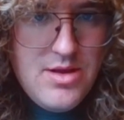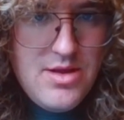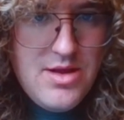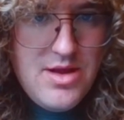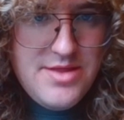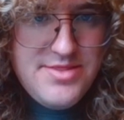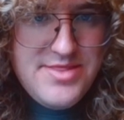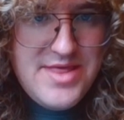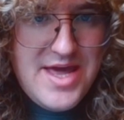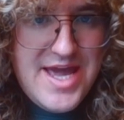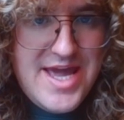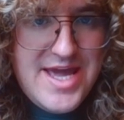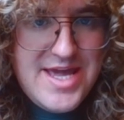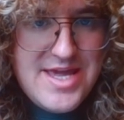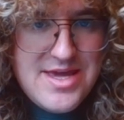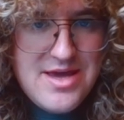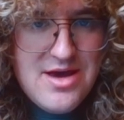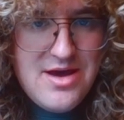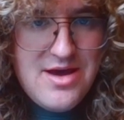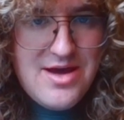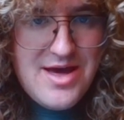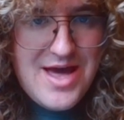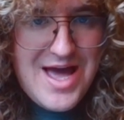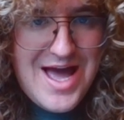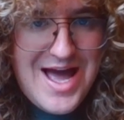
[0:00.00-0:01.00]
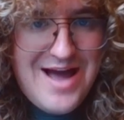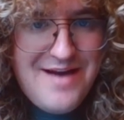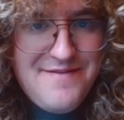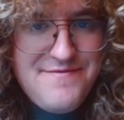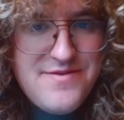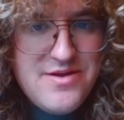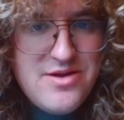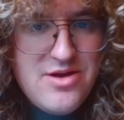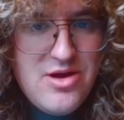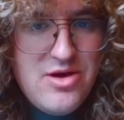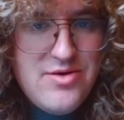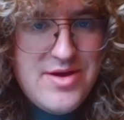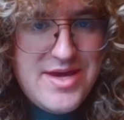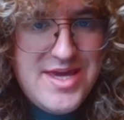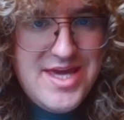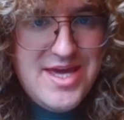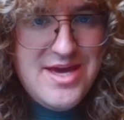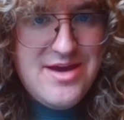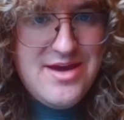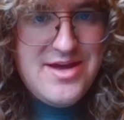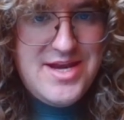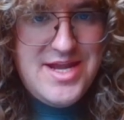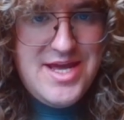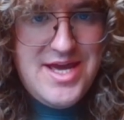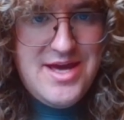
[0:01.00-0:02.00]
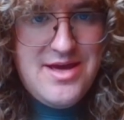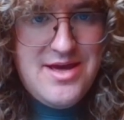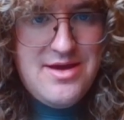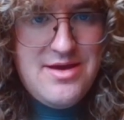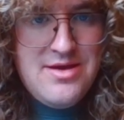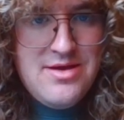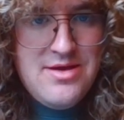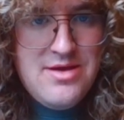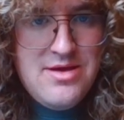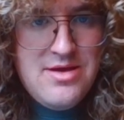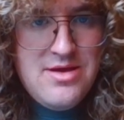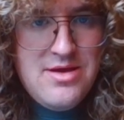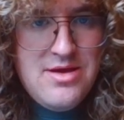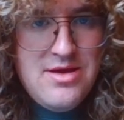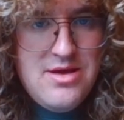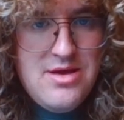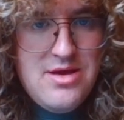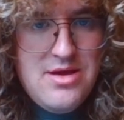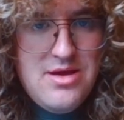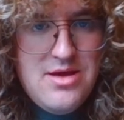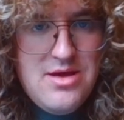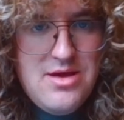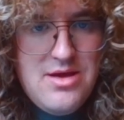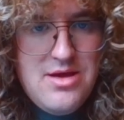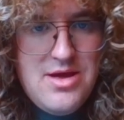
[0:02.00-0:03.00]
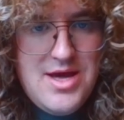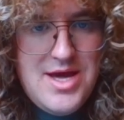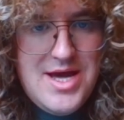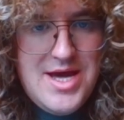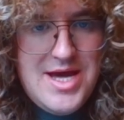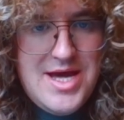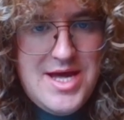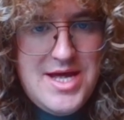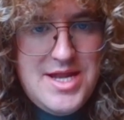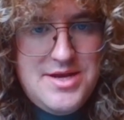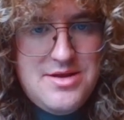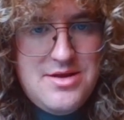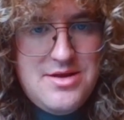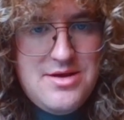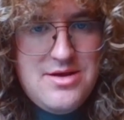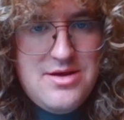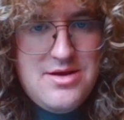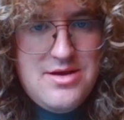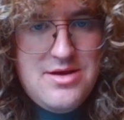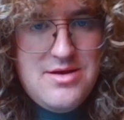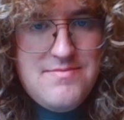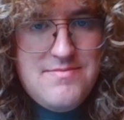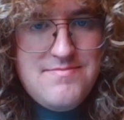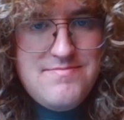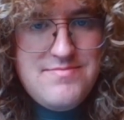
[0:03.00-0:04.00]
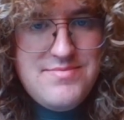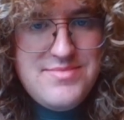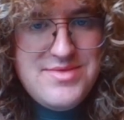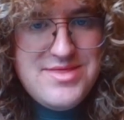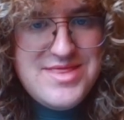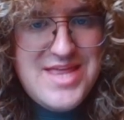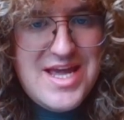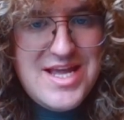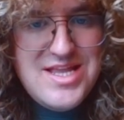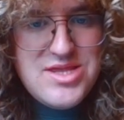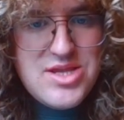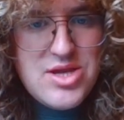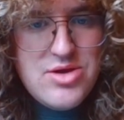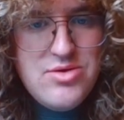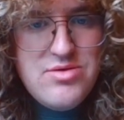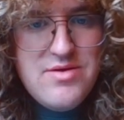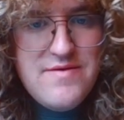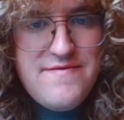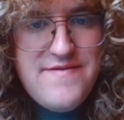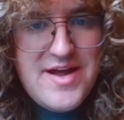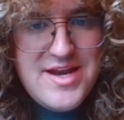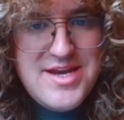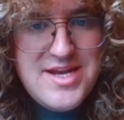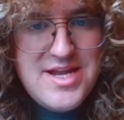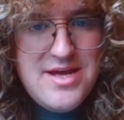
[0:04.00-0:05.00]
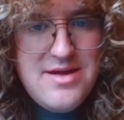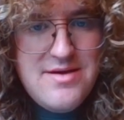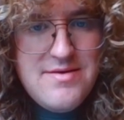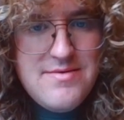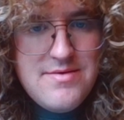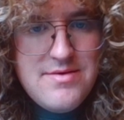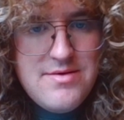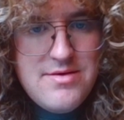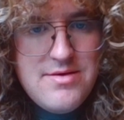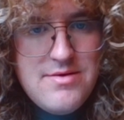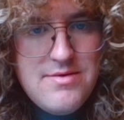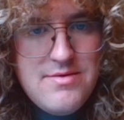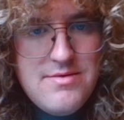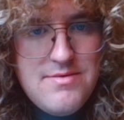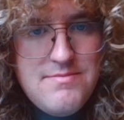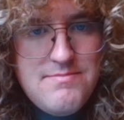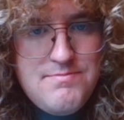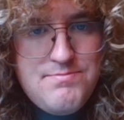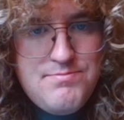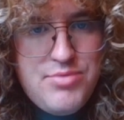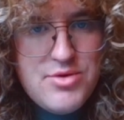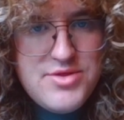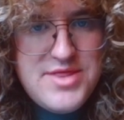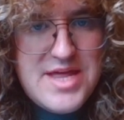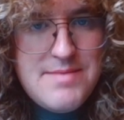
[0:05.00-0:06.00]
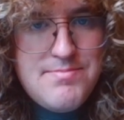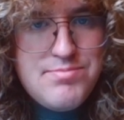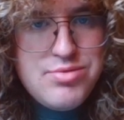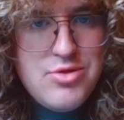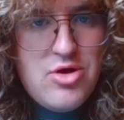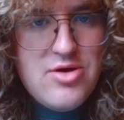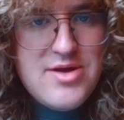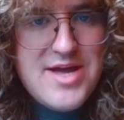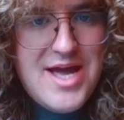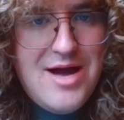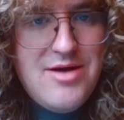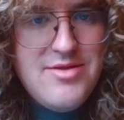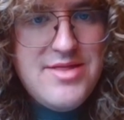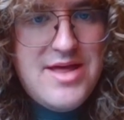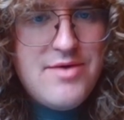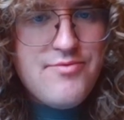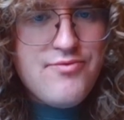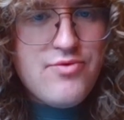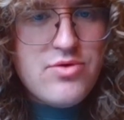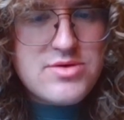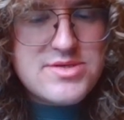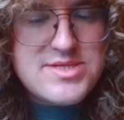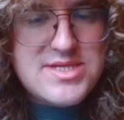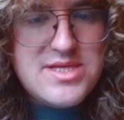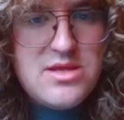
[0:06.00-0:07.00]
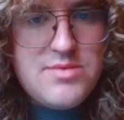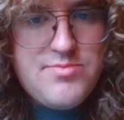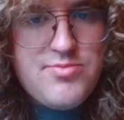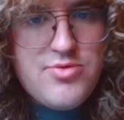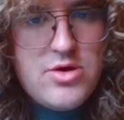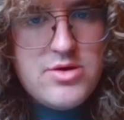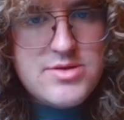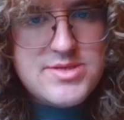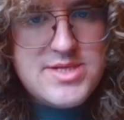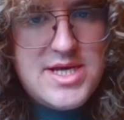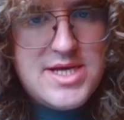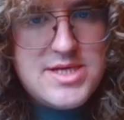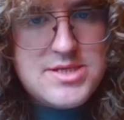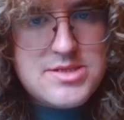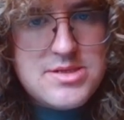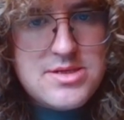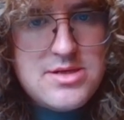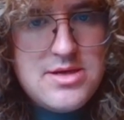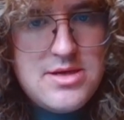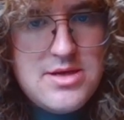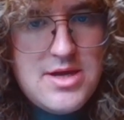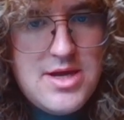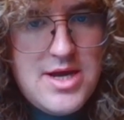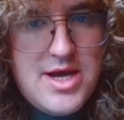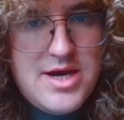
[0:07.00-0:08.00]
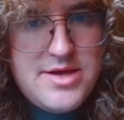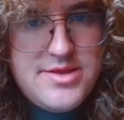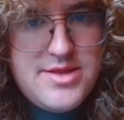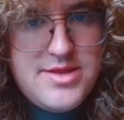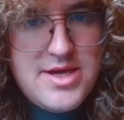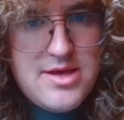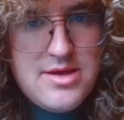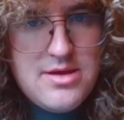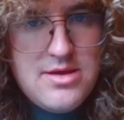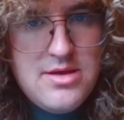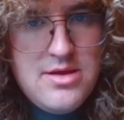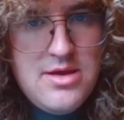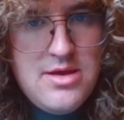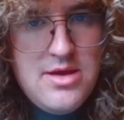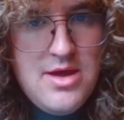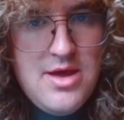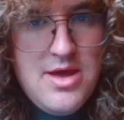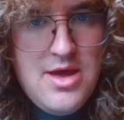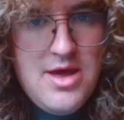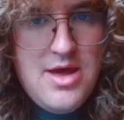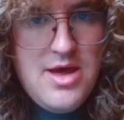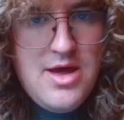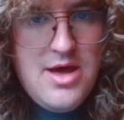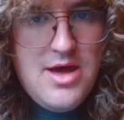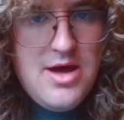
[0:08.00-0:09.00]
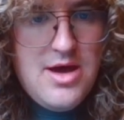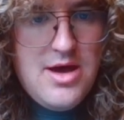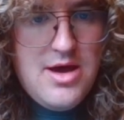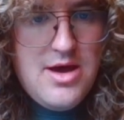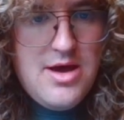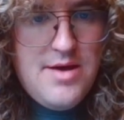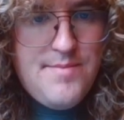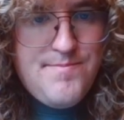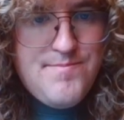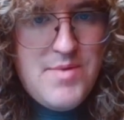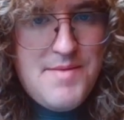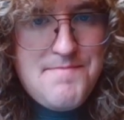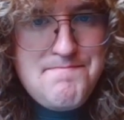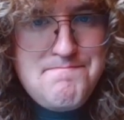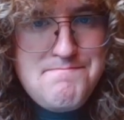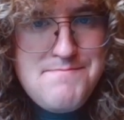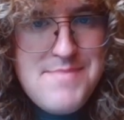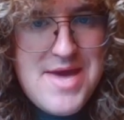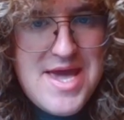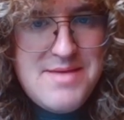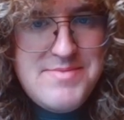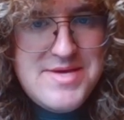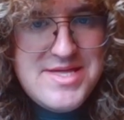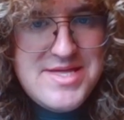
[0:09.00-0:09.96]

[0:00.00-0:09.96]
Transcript: They have to go here and here. And they do defend it, but they block out their rooks in the process, I think. And maybe